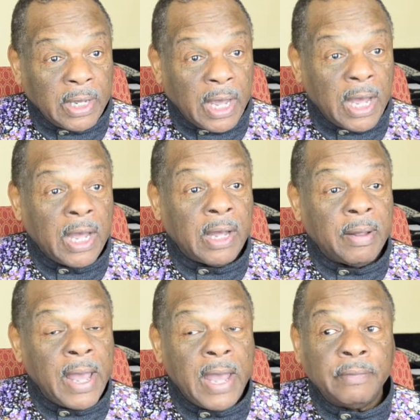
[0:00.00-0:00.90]

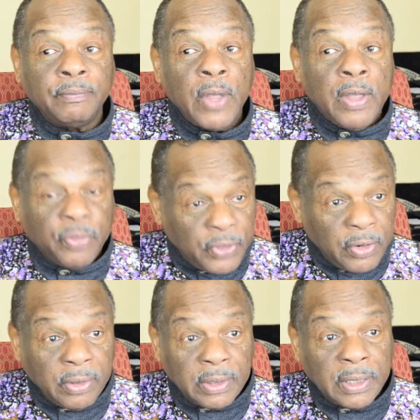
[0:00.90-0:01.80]
And
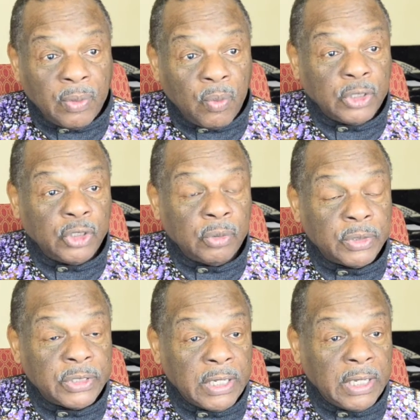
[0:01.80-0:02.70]
thirdly, what you
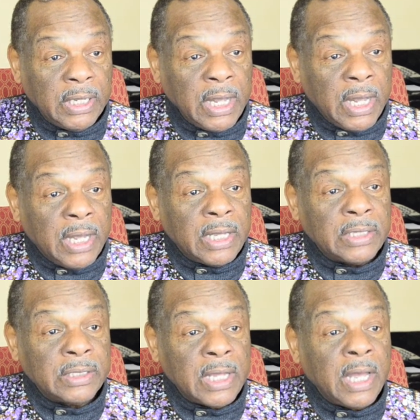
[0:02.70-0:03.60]
will see
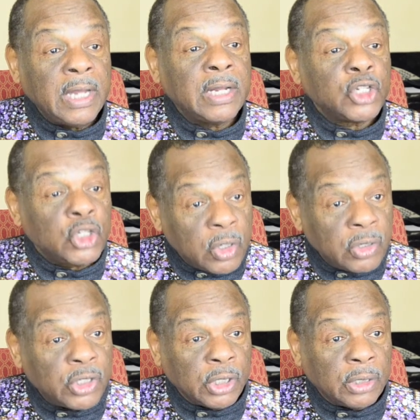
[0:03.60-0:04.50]
is an
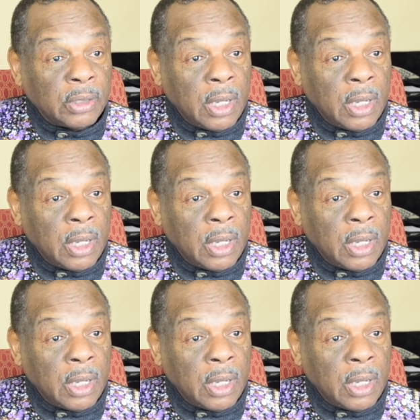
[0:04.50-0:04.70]
assertion